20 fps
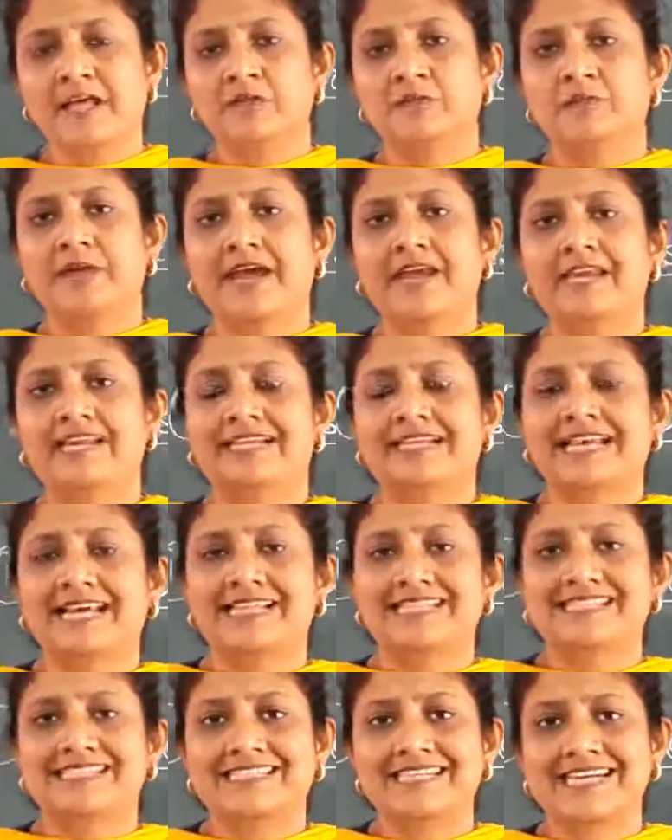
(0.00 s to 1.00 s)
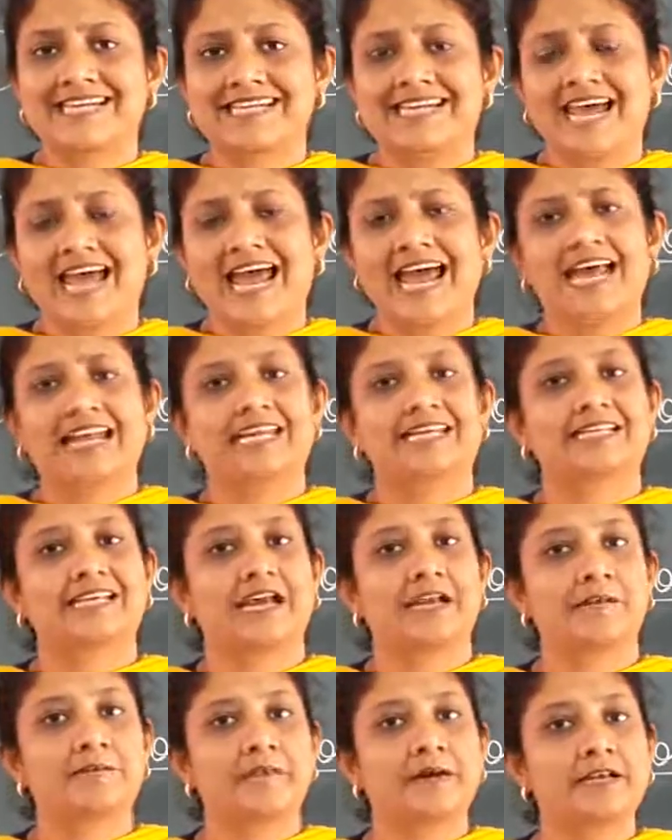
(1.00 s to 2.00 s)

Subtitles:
where it can sit and it can